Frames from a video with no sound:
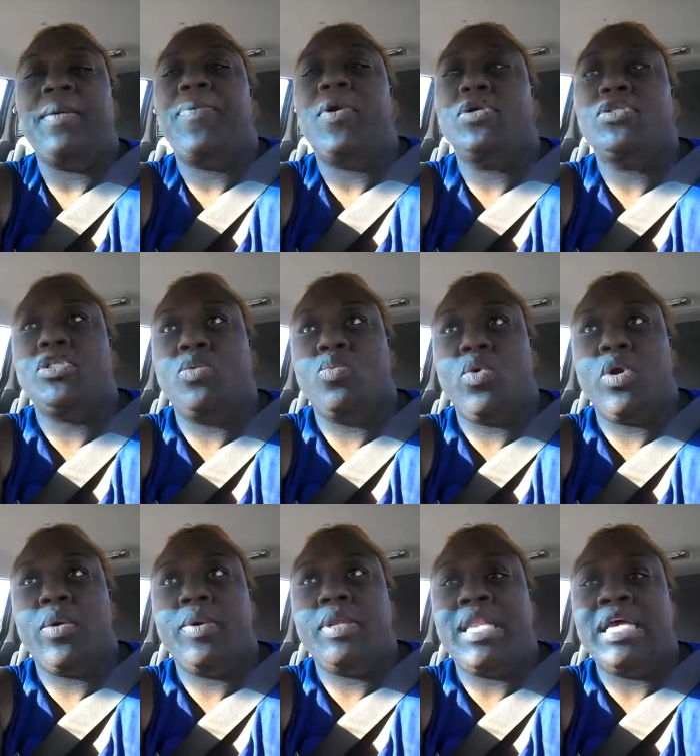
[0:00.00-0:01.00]
person
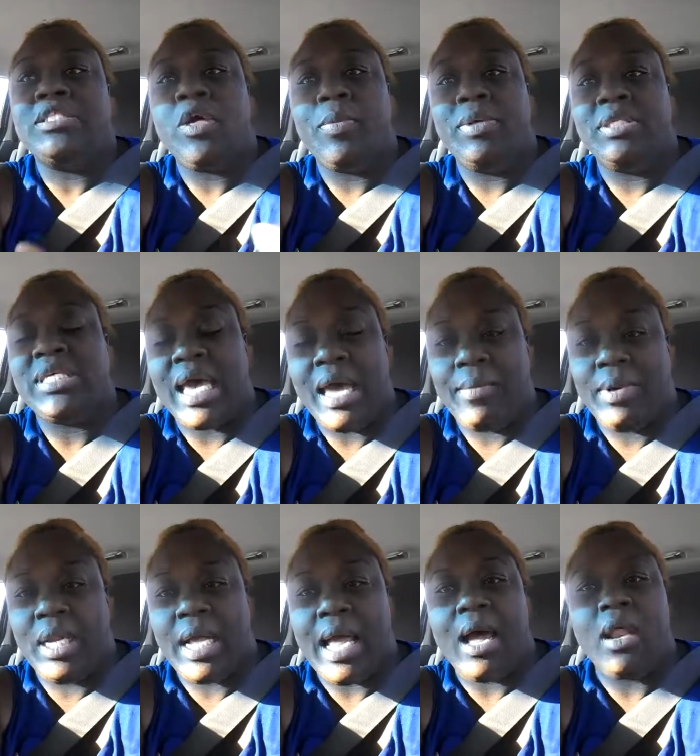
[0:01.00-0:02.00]
worried. That's gonna be time
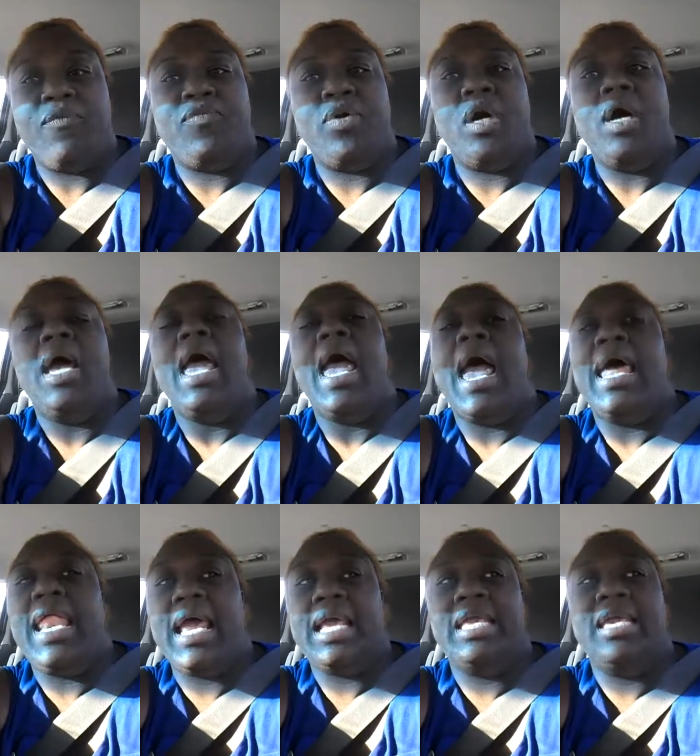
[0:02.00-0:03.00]
unaccounted for, and
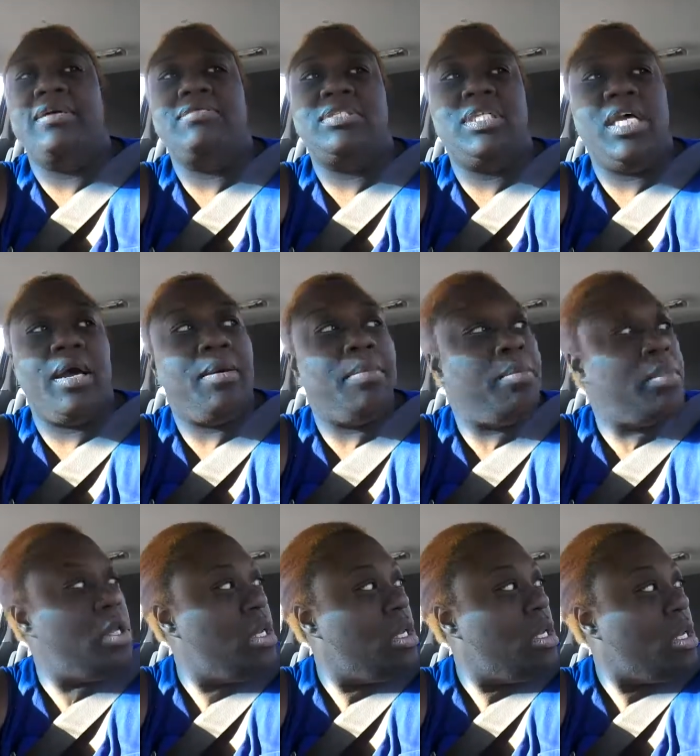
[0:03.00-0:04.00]
that
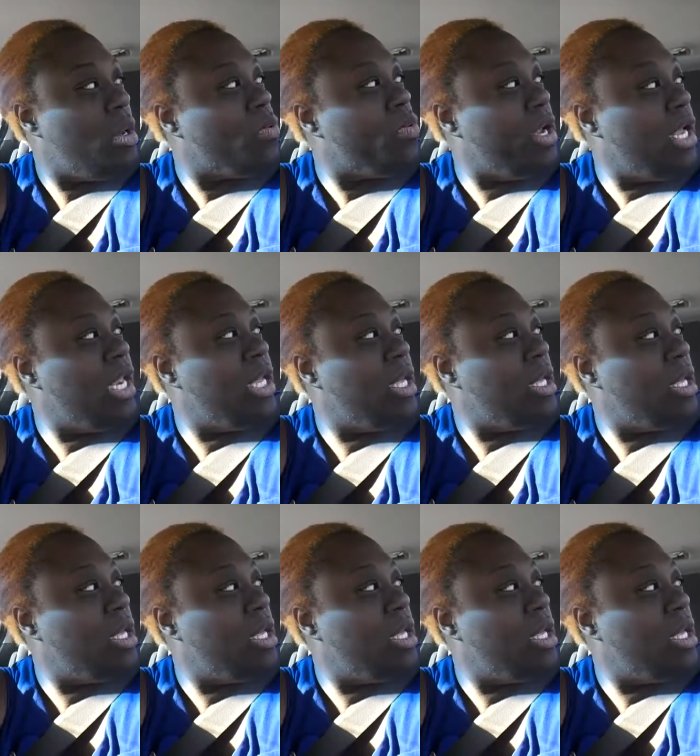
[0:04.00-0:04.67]
gives them really.